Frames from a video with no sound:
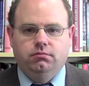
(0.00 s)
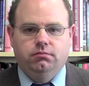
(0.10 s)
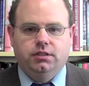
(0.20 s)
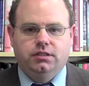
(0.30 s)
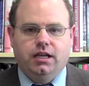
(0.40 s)

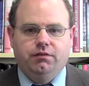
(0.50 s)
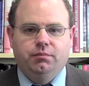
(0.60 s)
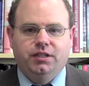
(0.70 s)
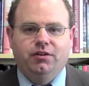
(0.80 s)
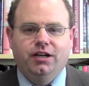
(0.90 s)
must ever
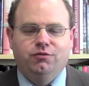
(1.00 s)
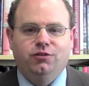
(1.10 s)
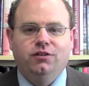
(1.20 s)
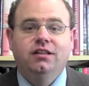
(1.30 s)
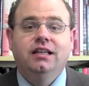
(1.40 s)
be
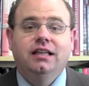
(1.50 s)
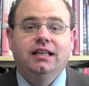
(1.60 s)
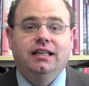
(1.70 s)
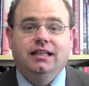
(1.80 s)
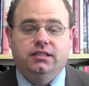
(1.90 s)
grateful
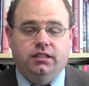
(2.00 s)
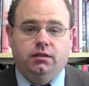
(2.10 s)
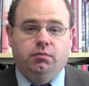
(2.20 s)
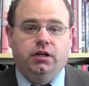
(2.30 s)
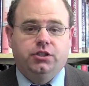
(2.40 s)
is that
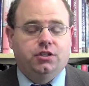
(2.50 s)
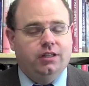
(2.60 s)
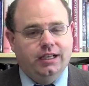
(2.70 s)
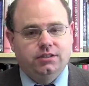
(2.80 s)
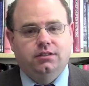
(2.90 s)
the British
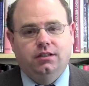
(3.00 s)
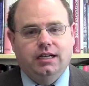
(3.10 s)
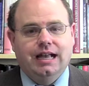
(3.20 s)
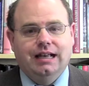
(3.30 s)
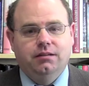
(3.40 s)
classical
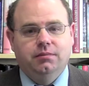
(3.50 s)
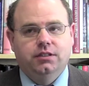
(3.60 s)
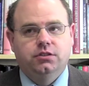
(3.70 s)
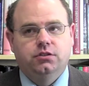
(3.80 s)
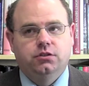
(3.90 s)

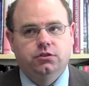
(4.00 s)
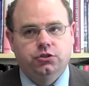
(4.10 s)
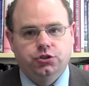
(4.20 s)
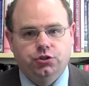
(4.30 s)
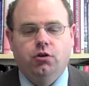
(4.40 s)
economists
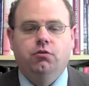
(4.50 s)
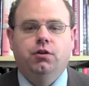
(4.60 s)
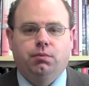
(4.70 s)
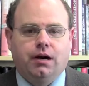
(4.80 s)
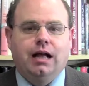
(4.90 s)
showed
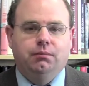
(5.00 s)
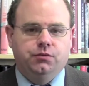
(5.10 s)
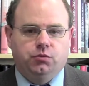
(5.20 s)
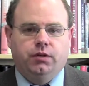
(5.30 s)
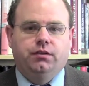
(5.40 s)
the
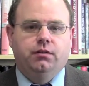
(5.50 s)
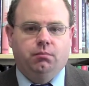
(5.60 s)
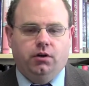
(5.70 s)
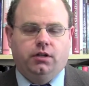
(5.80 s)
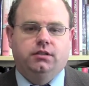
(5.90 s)
problems with the
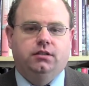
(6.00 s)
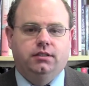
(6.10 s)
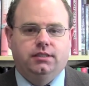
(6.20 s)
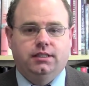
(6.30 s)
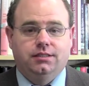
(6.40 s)

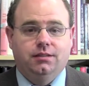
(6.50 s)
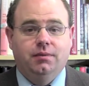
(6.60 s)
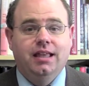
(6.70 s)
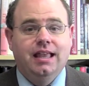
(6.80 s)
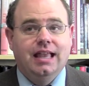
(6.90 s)
mercantilist
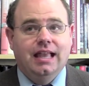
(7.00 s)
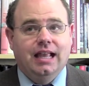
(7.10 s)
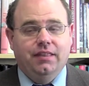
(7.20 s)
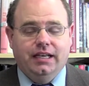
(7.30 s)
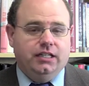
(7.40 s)
system.
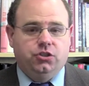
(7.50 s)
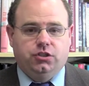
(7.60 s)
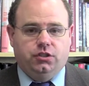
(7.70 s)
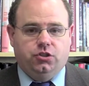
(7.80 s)
And they didn't just